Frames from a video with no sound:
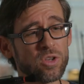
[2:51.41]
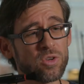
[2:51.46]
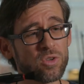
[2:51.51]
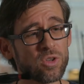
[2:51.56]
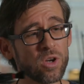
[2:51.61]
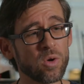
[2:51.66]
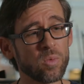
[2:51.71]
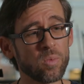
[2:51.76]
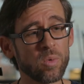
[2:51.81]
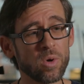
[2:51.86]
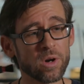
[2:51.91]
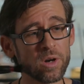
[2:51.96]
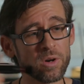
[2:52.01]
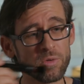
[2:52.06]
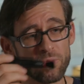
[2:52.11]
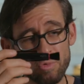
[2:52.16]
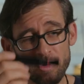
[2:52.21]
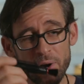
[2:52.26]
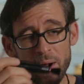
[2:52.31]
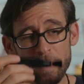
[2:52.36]
You don't want to
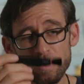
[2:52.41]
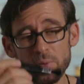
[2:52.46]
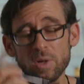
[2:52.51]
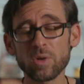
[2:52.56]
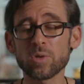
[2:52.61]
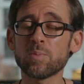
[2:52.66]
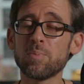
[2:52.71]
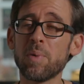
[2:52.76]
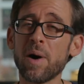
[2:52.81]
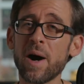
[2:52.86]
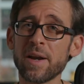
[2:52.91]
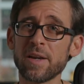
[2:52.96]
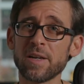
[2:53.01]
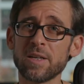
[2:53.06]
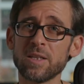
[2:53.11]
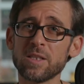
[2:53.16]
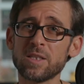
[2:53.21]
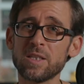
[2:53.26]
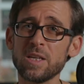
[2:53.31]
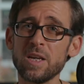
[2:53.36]
rub those
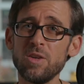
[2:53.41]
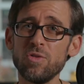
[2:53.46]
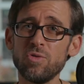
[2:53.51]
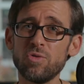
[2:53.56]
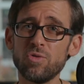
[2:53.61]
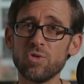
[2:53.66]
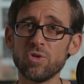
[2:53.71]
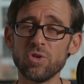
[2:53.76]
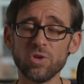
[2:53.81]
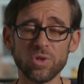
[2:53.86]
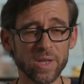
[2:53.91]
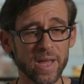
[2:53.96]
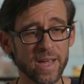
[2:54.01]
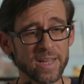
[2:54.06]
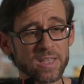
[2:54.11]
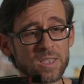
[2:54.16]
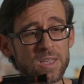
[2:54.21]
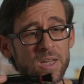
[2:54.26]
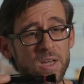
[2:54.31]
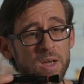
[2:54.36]
particles into your
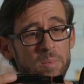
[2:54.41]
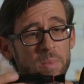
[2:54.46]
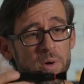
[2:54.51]
lens,